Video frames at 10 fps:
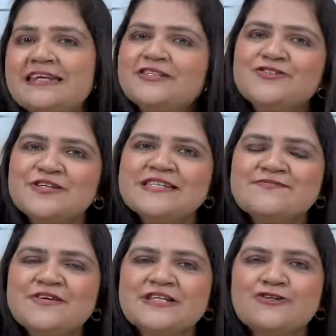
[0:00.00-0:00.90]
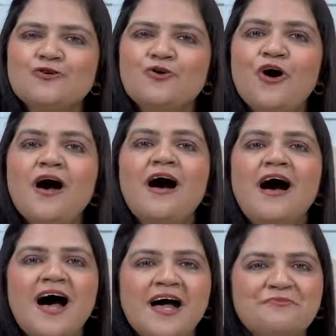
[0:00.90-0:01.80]
in today's video,
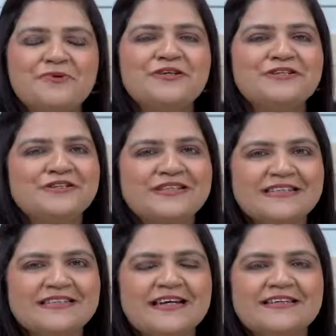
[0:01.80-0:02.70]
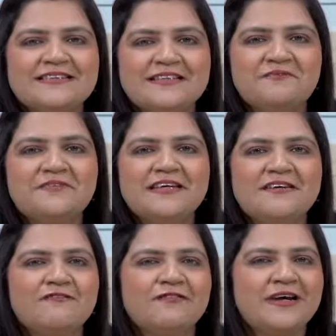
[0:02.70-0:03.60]
I'm going to discuss
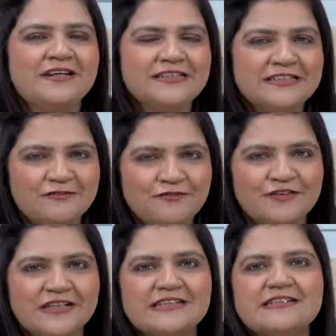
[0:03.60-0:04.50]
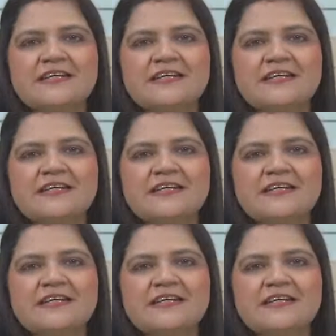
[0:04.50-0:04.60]
something very different.